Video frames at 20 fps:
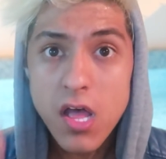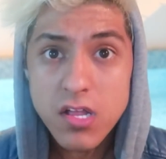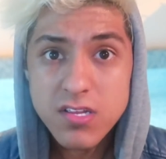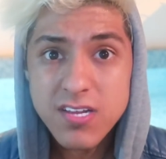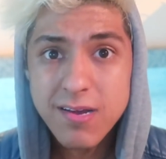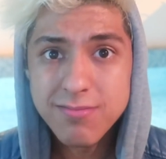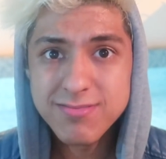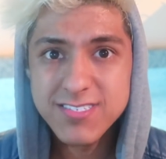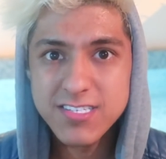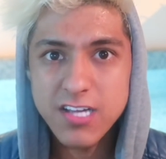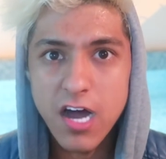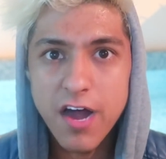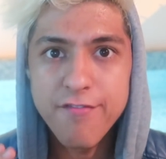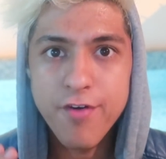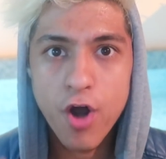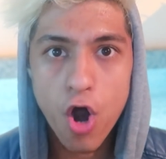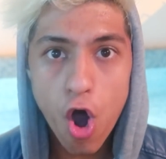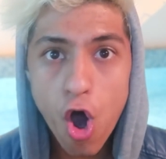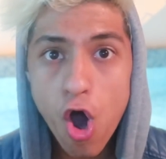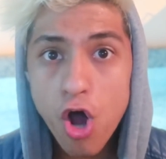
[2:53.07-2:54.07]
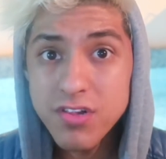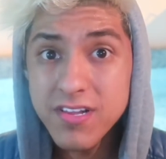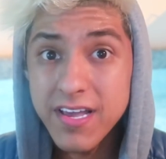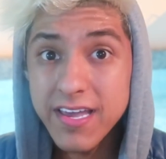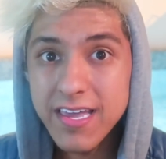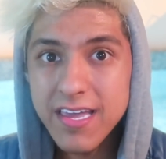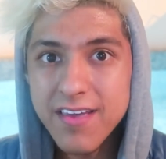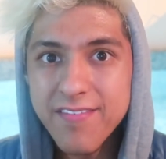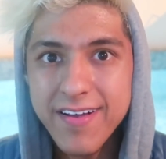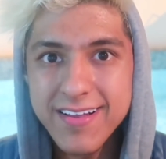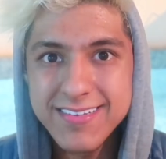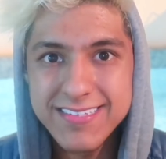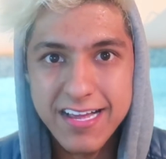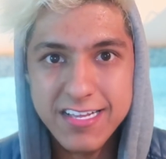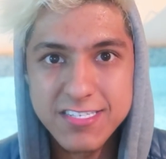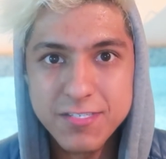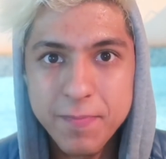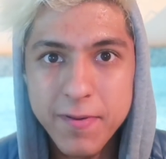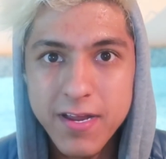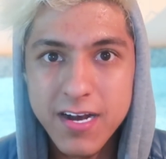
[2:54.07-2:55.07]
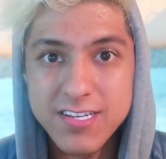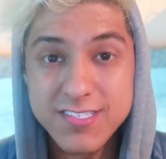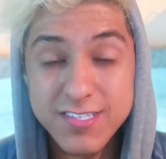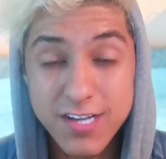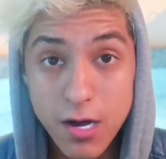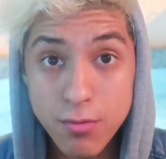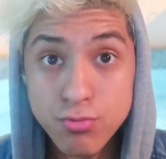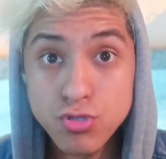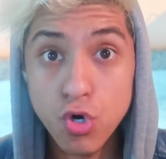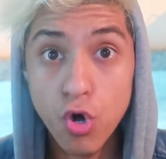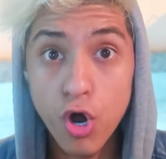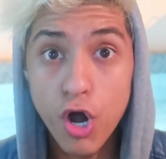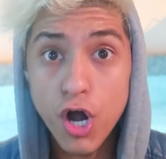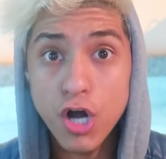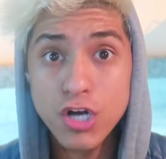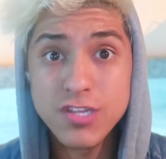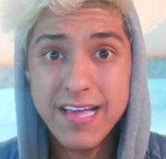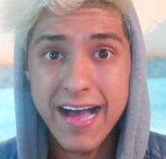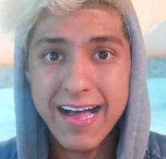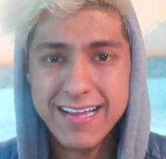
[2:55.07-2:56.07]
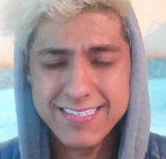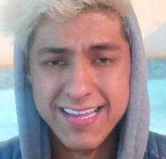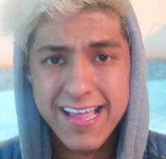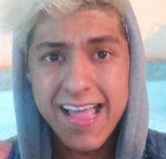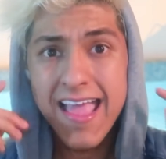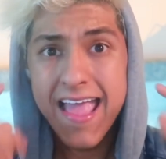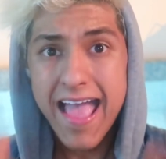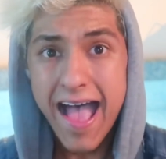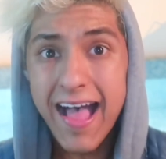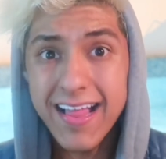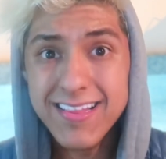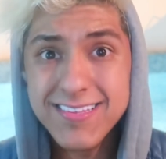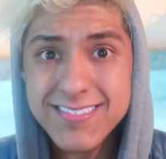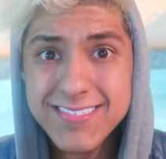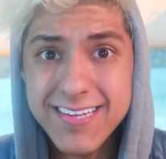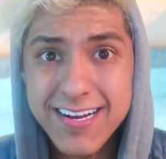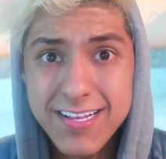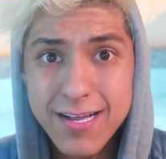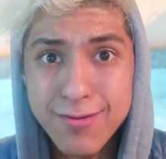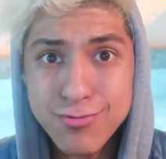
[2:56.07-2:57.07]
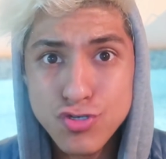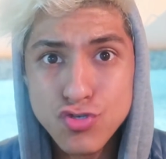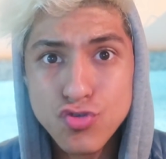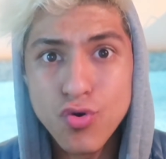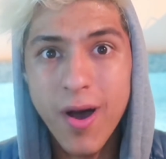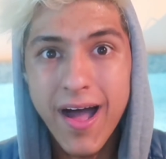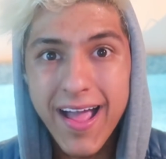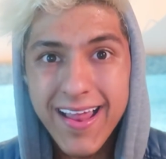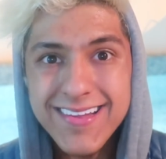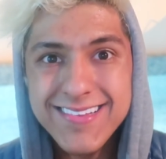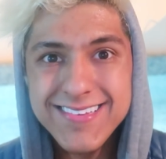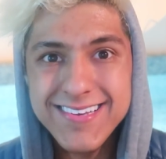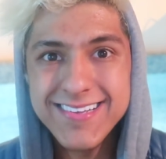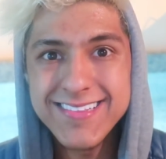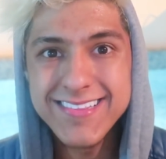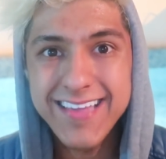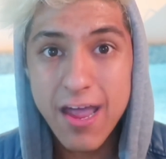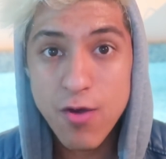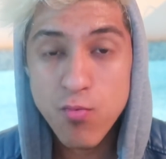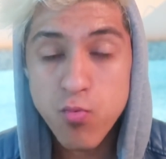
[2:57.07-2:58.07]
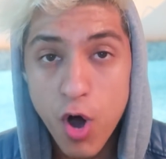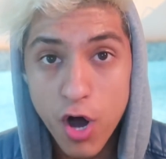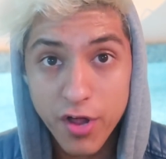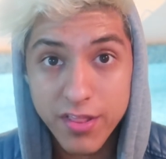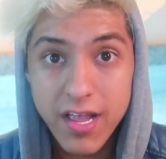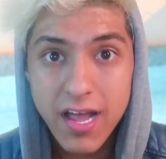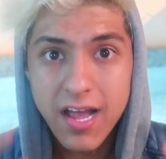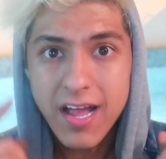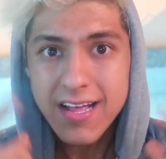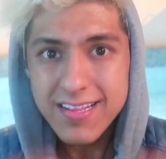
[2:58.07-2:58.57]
Seems the time where all the evils and spirits come to Earth, guys, and stare them to do anything they want.